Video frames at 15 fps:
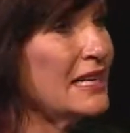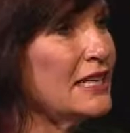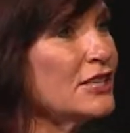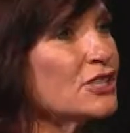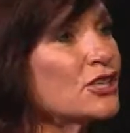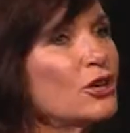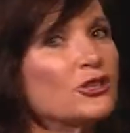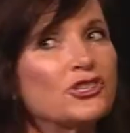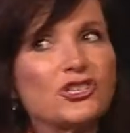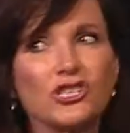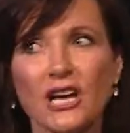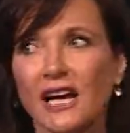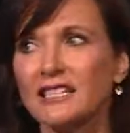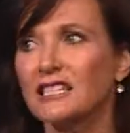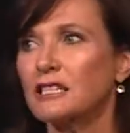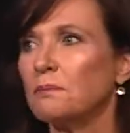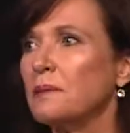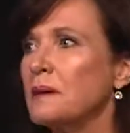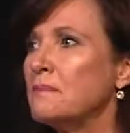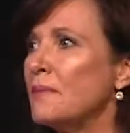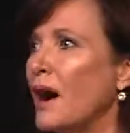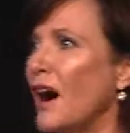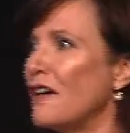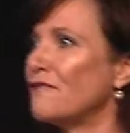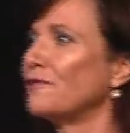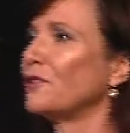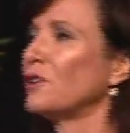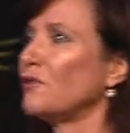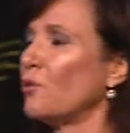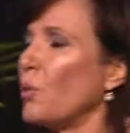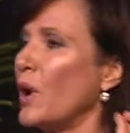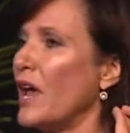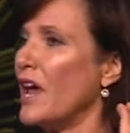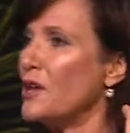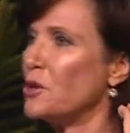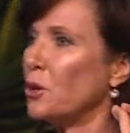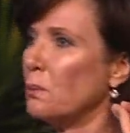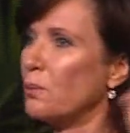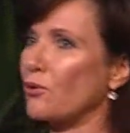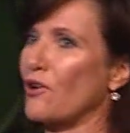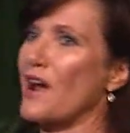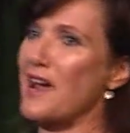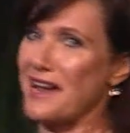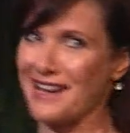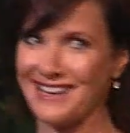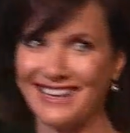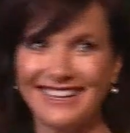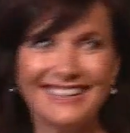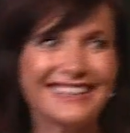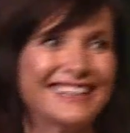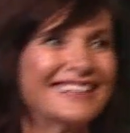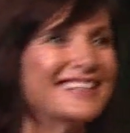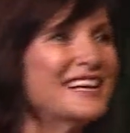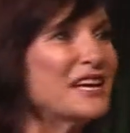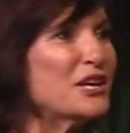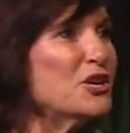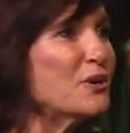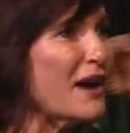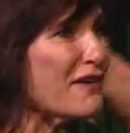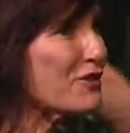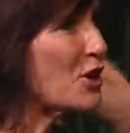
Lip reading: So just be mindful of where your brain, you have